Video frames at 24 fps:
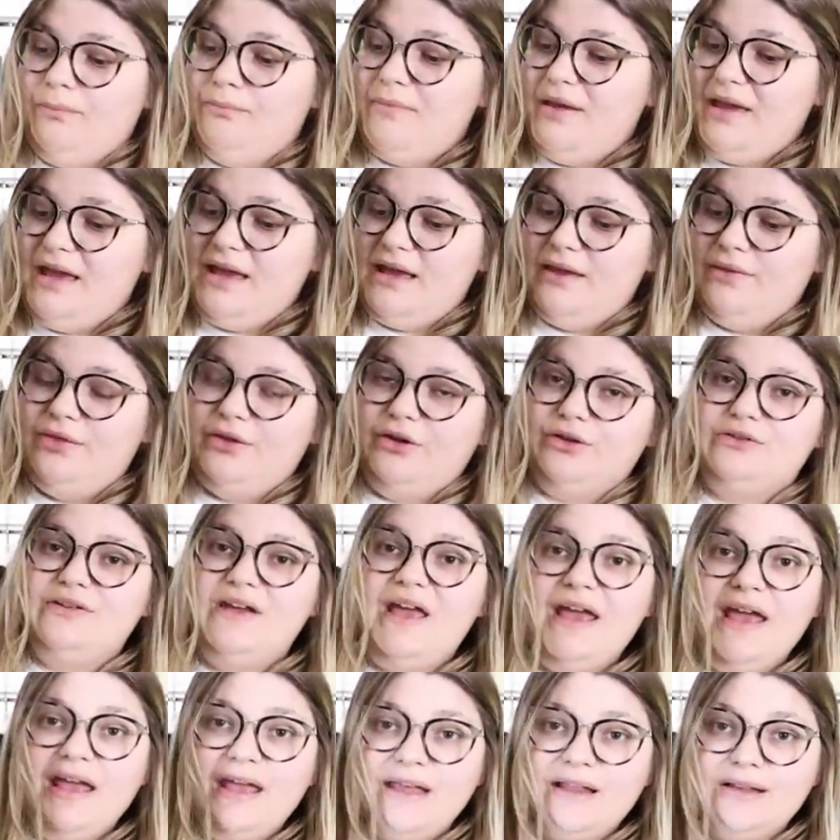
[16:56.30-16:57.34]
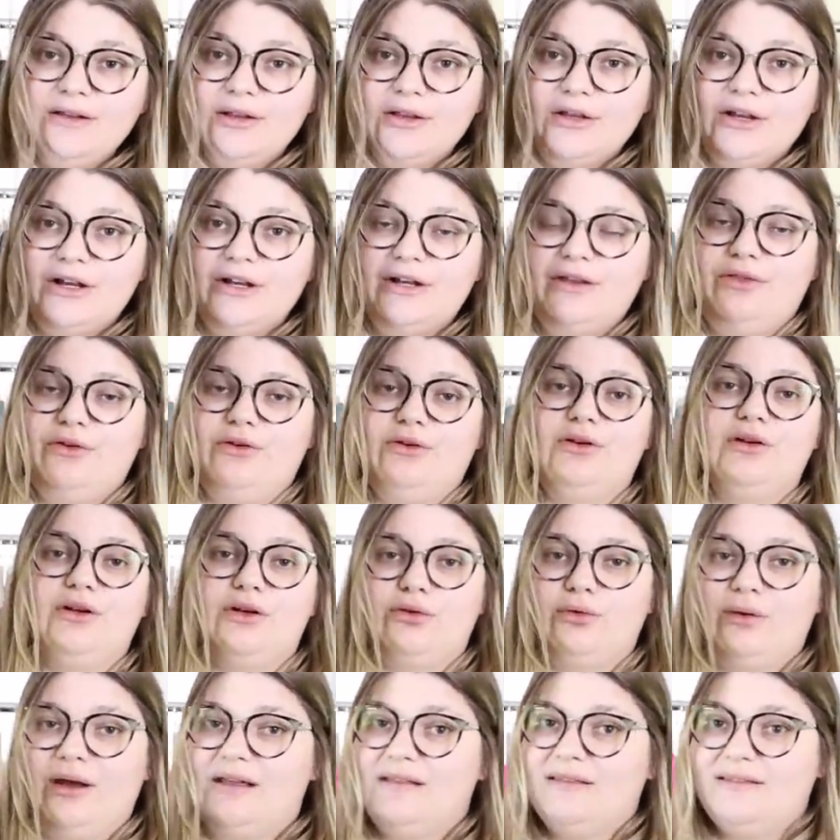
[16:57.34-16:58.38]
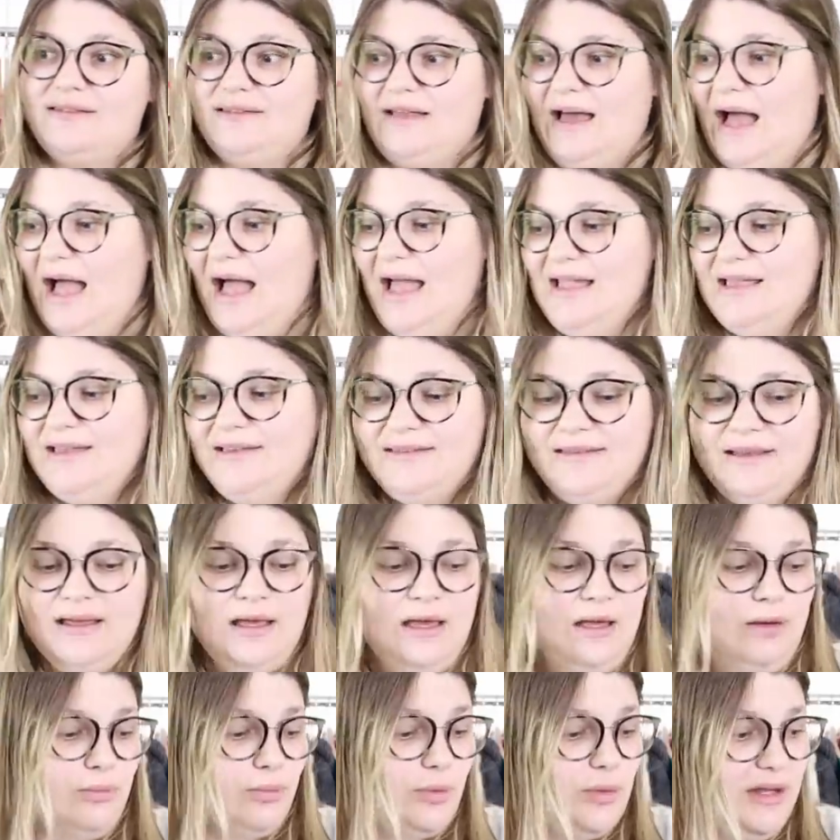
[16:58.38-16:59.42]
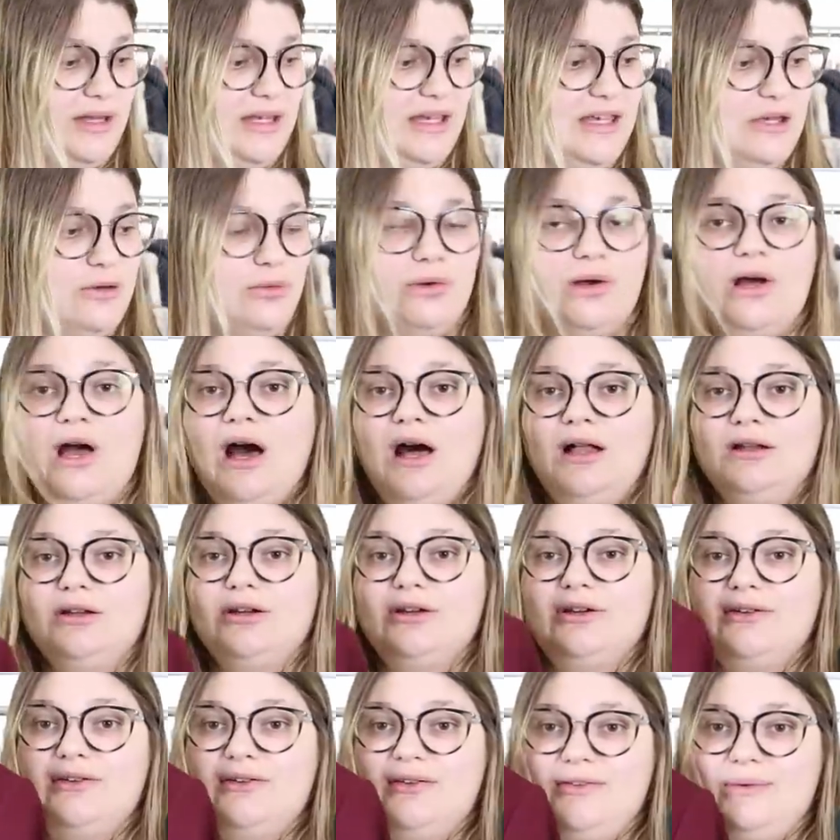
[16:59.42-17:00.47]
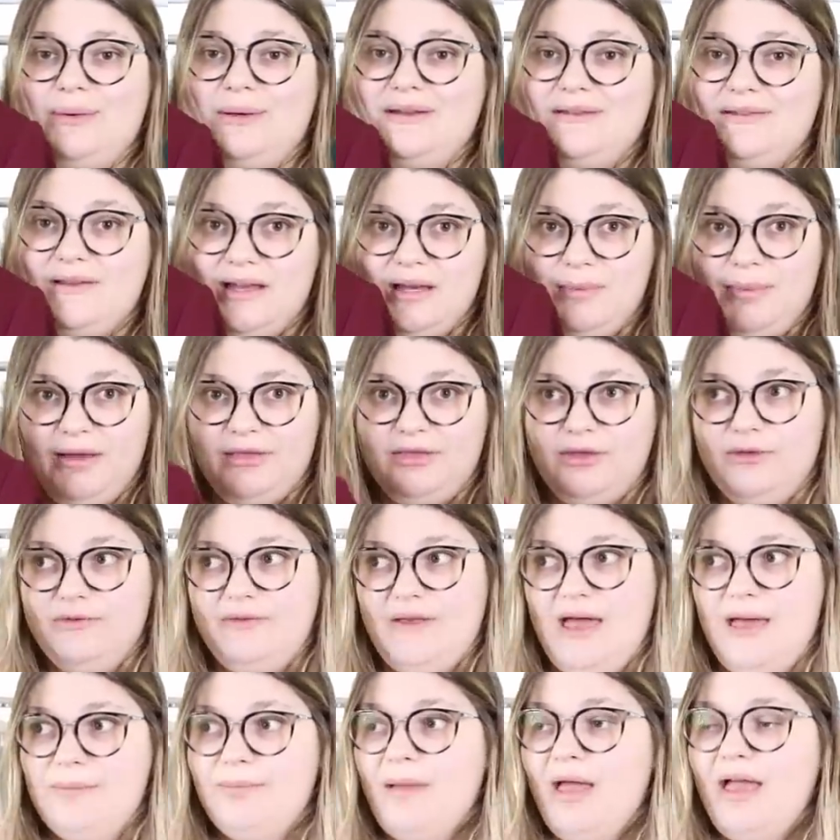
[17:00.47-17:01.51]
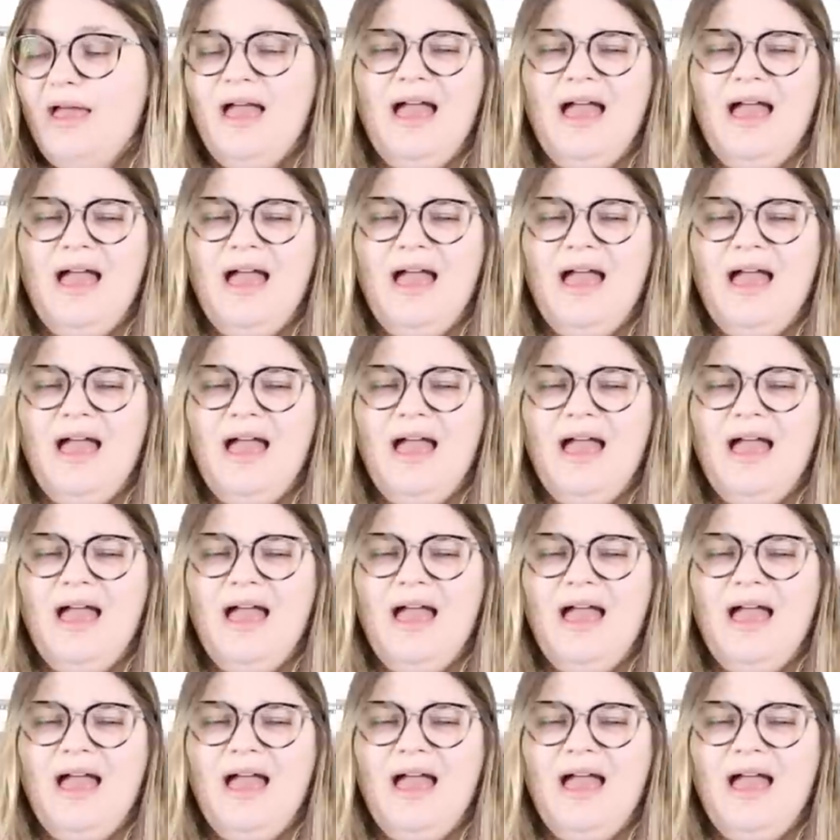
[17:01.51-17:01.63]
made, they're tailored, they're in a great size, really cute colors. So I decided to pick those up